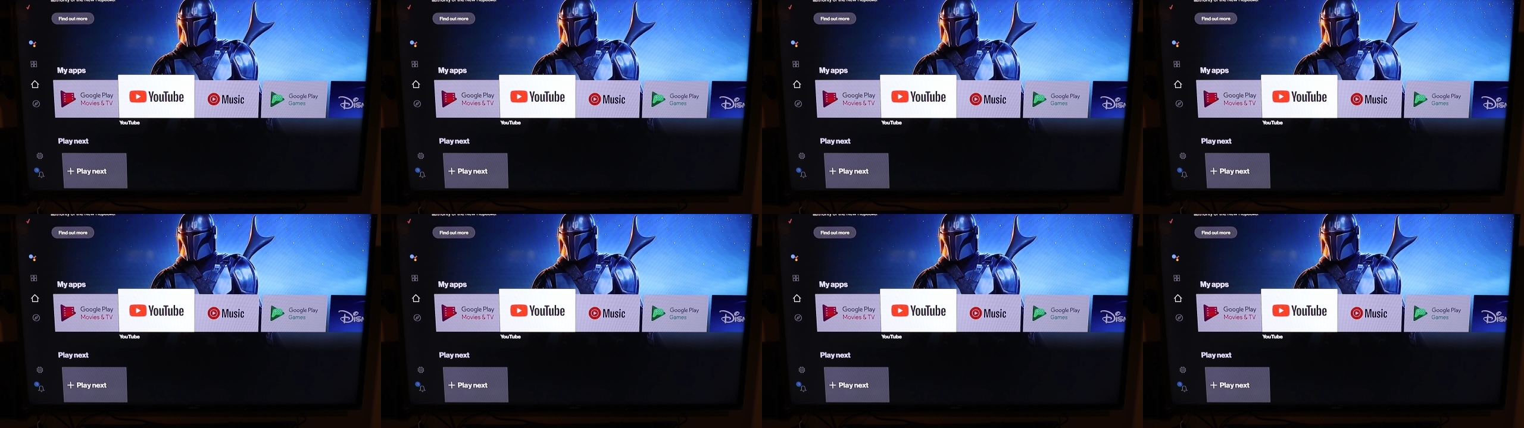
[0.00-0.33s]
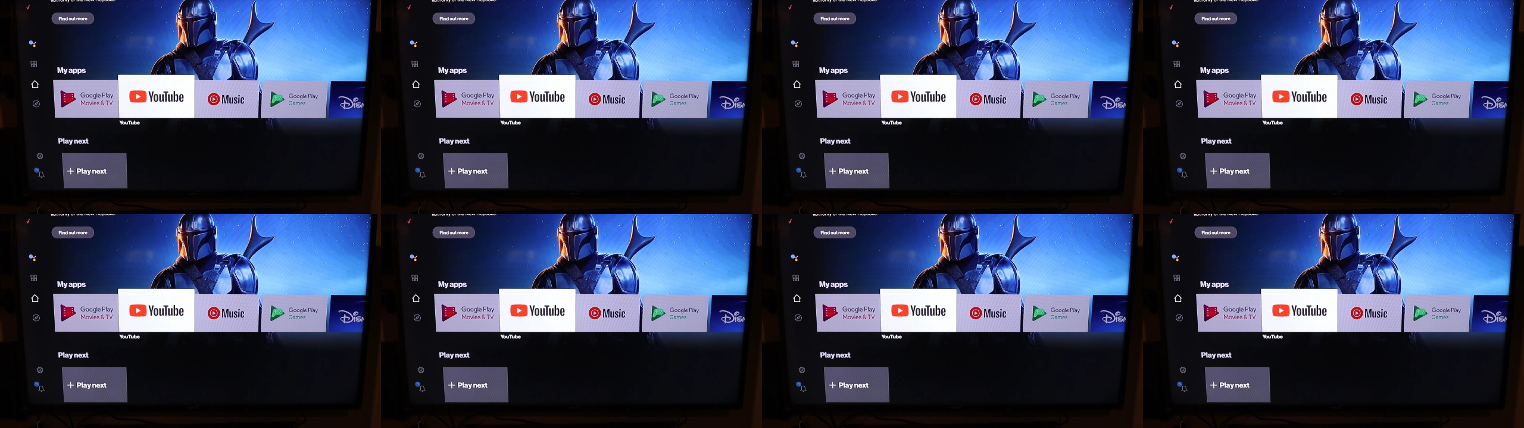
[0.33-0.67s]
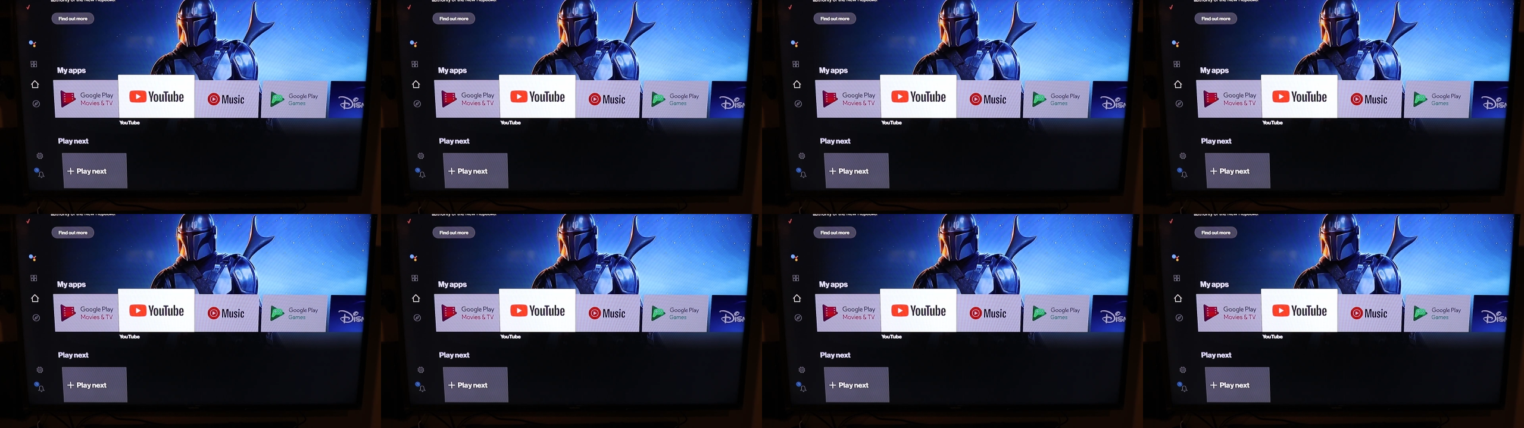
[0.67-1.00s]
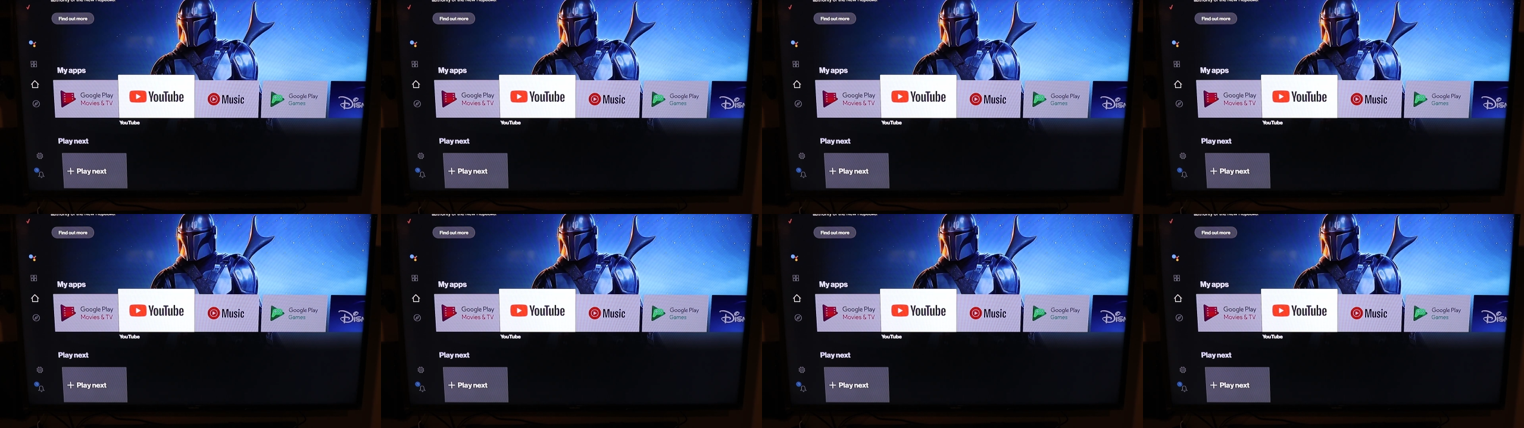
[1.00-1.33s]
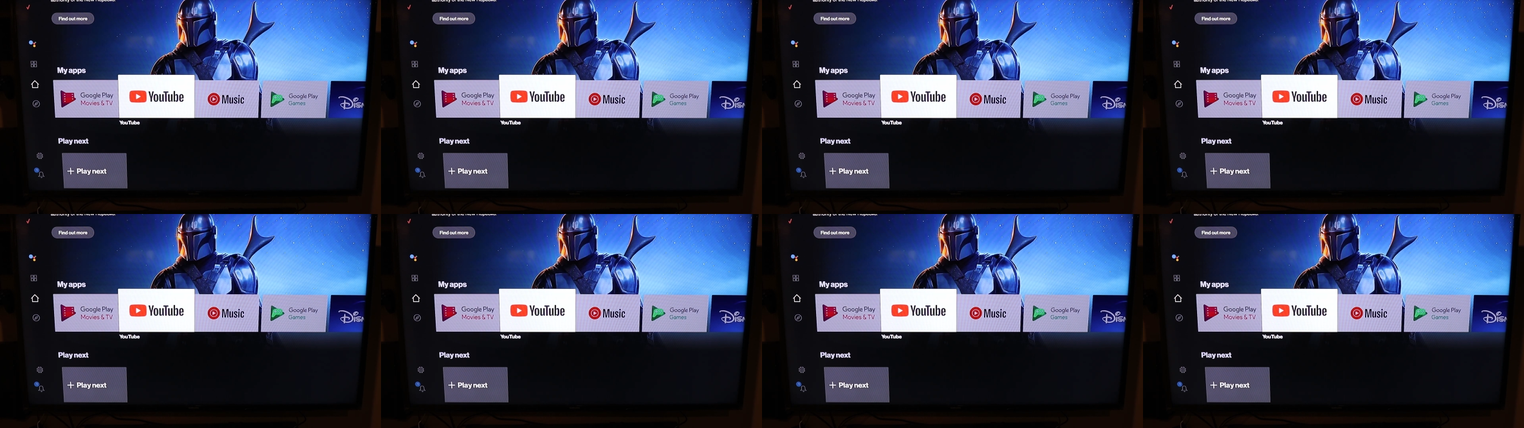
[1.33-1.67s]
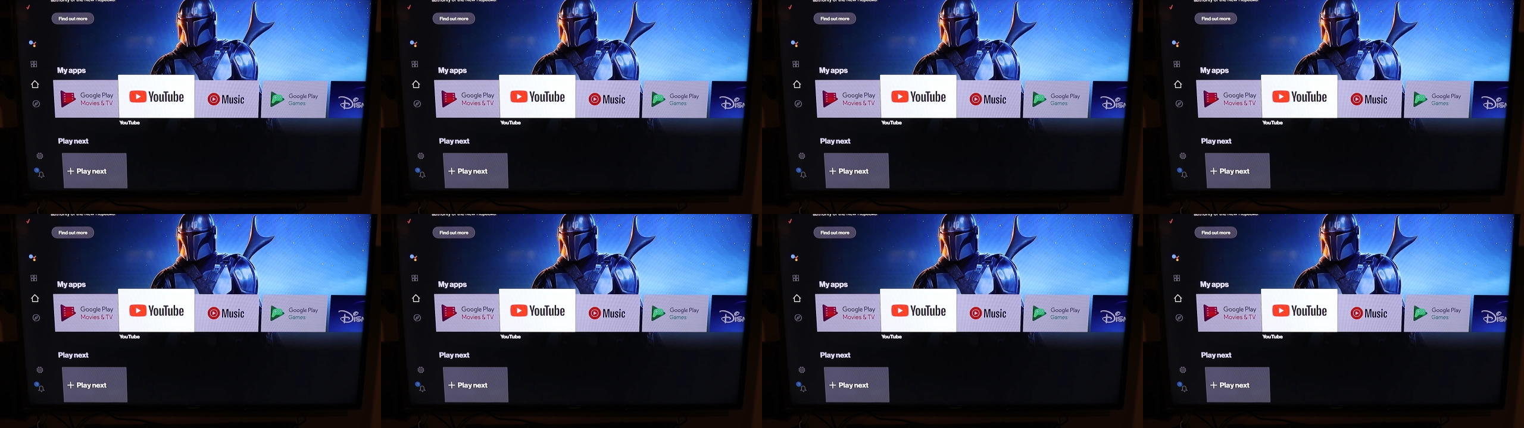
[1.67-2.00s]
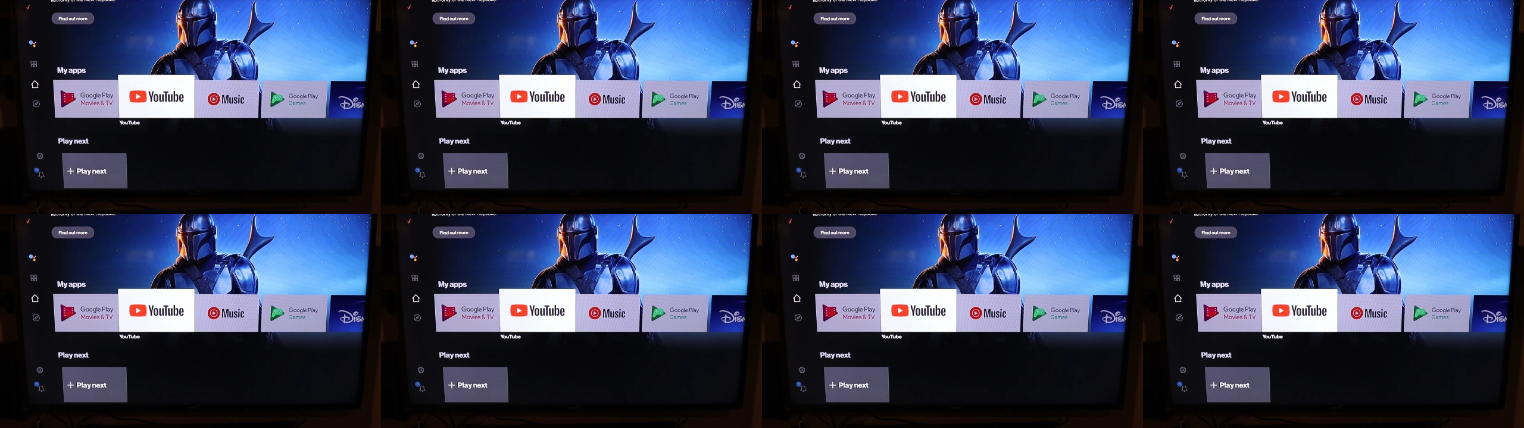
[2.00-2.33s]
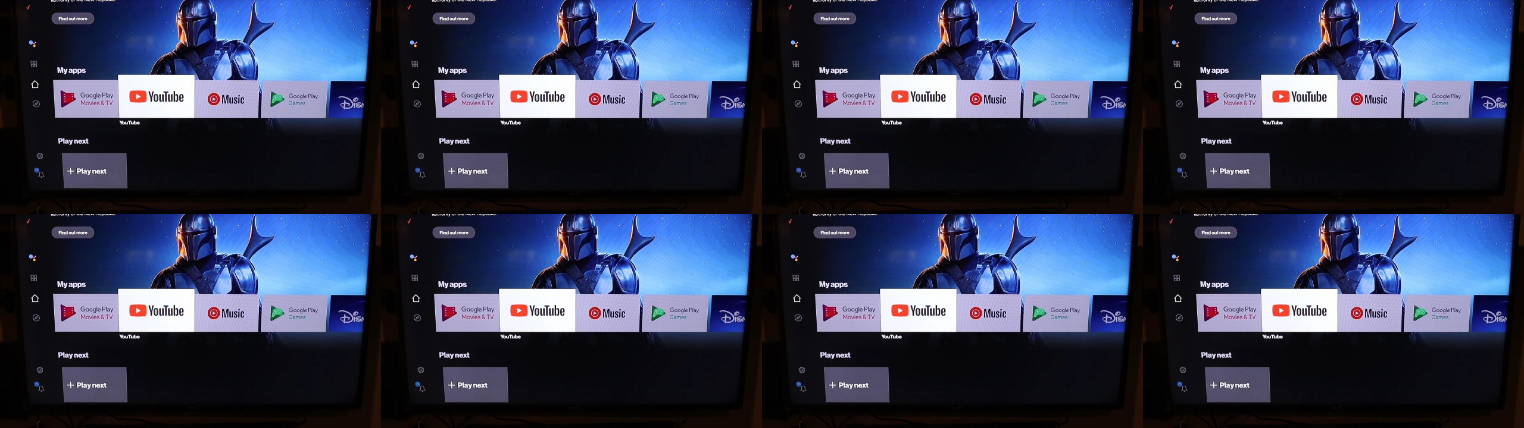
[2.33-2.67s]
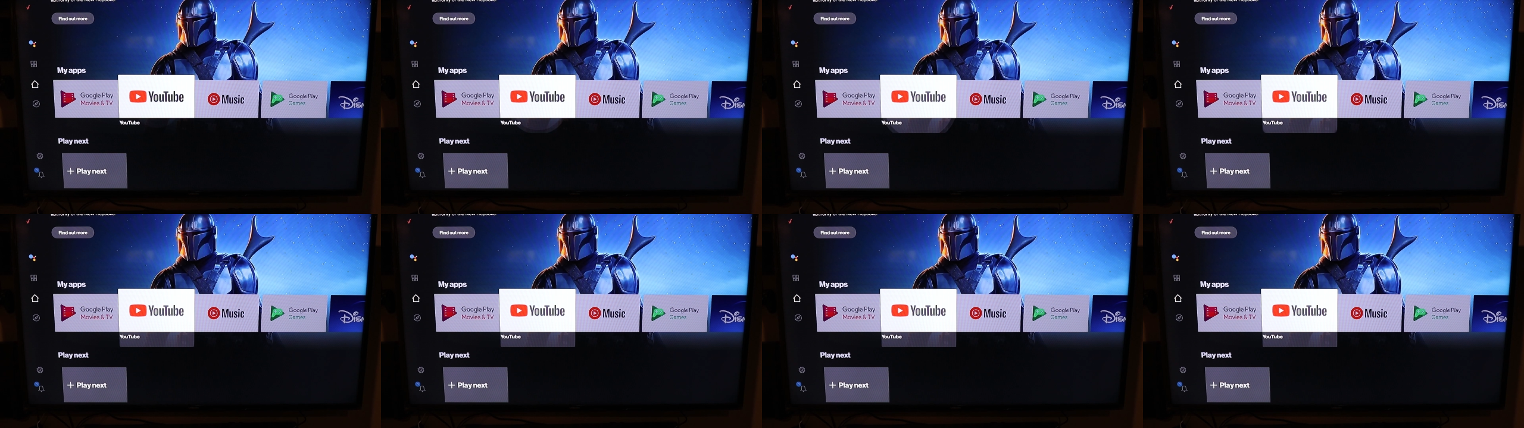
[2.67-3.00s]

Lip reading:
No face is visible, so there are no lips to read.